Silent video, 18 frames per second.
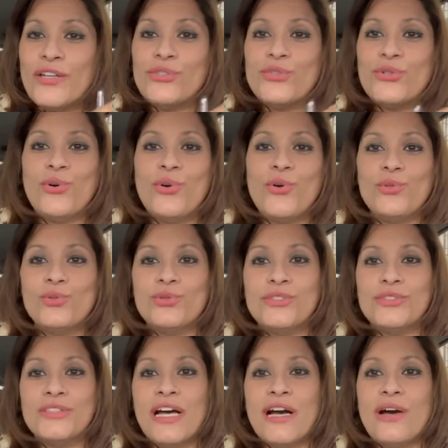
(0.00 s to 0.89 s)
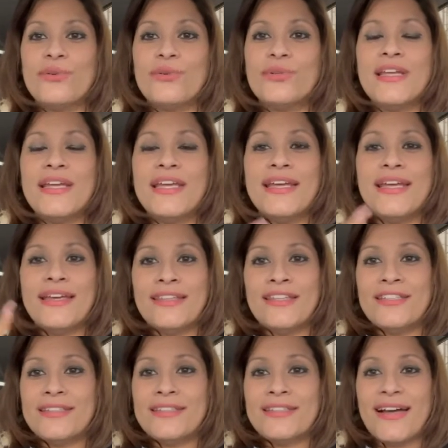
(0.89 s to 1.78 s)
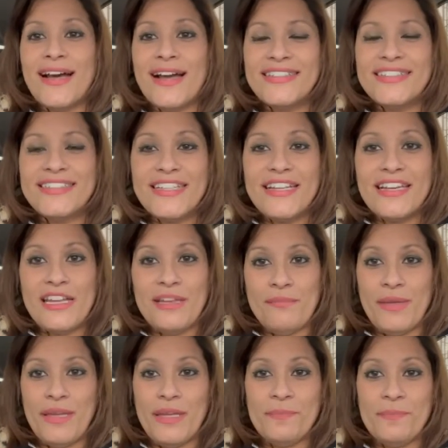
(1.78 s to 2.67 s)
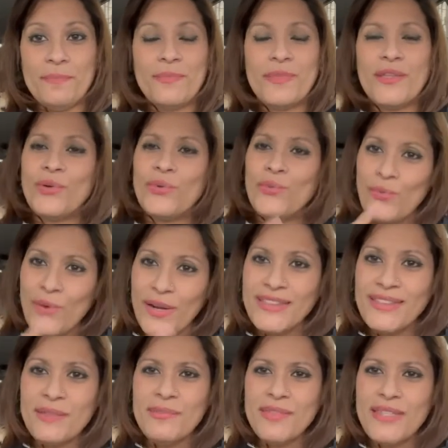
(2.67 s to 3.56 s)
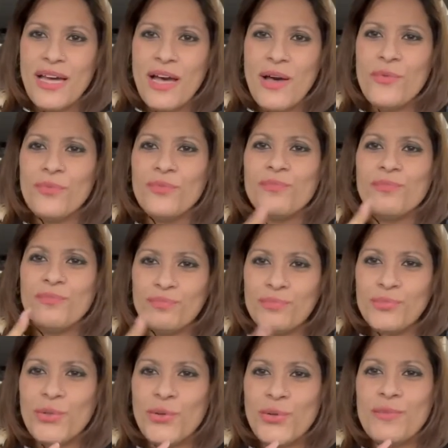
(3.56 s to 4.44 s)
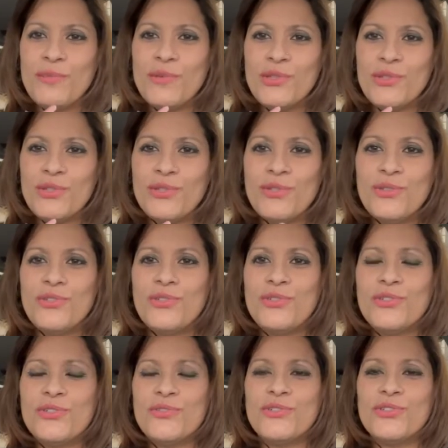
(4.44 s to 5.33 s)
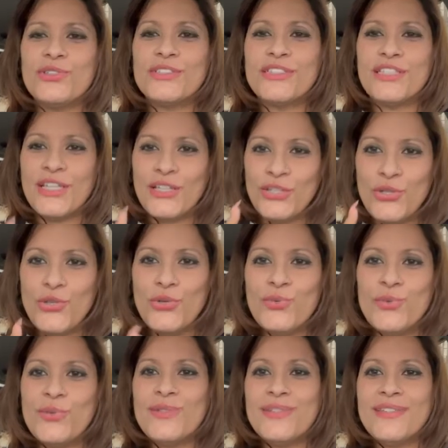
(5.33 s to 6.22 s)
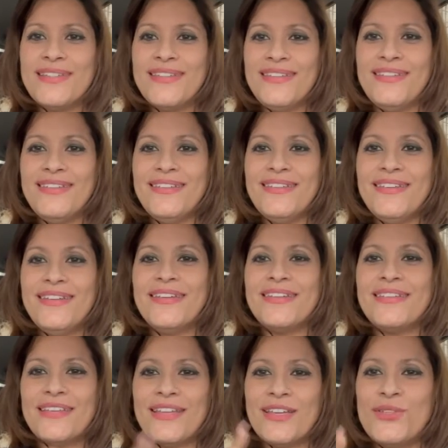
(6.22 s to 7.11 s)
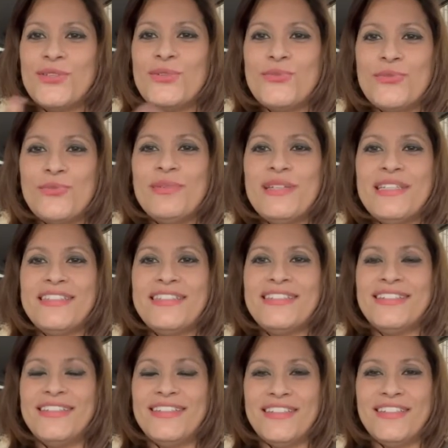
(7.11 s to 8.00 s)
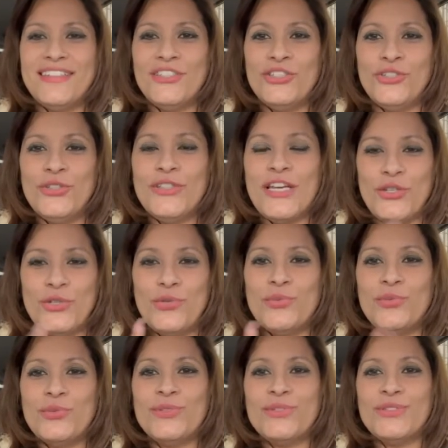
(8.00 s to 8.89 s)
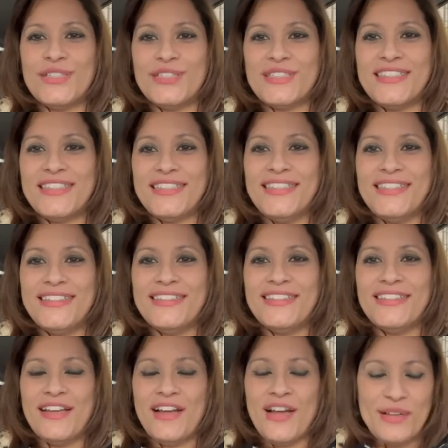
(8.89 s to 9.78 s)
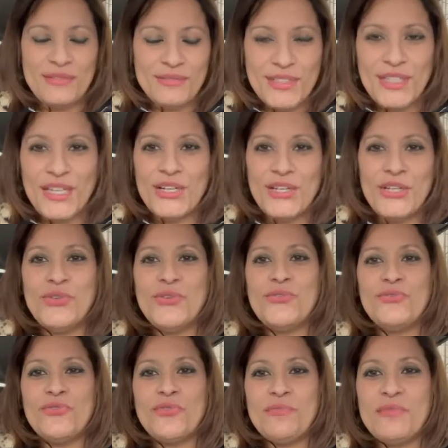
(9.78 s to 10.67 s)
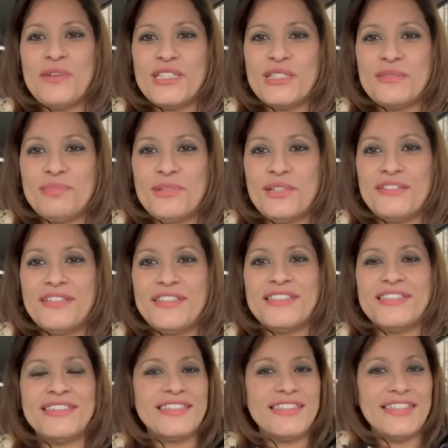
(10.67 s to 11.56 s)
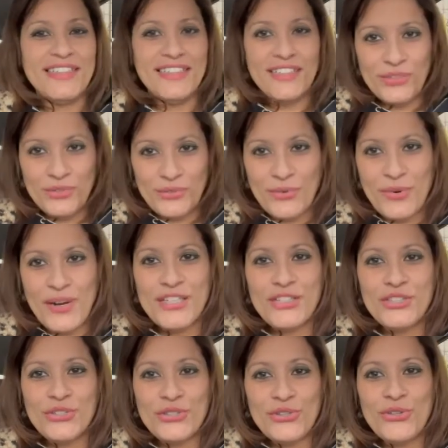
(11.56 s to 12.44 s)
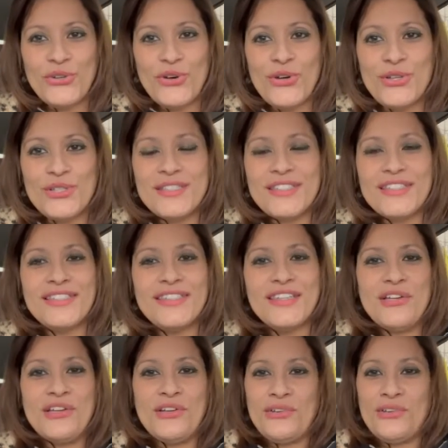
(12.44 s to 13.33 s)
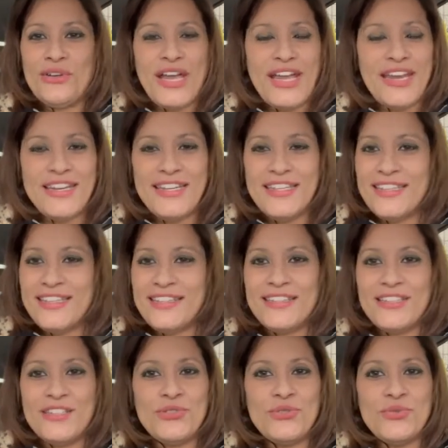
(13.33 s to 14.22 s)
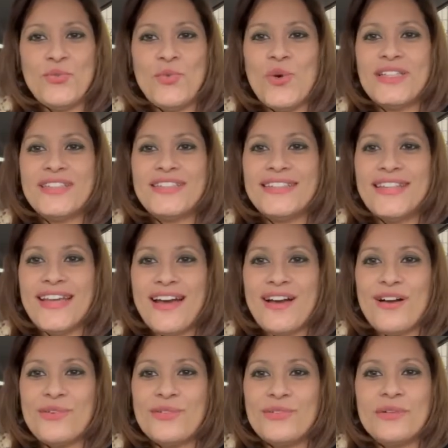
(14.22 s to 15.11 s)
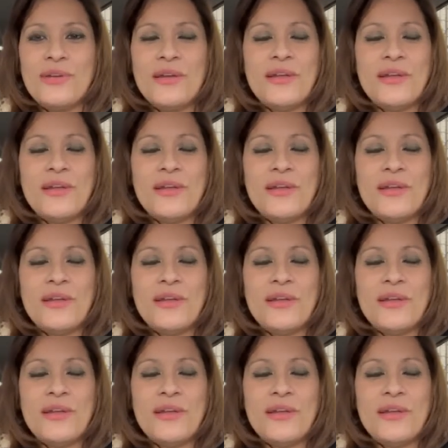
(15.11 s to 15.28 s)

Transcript: your goals down the sky is the limit write them down throw them into the universe and you will see that you will be you that you will succeed i'm telling you from experience write your thoughts anything that you want down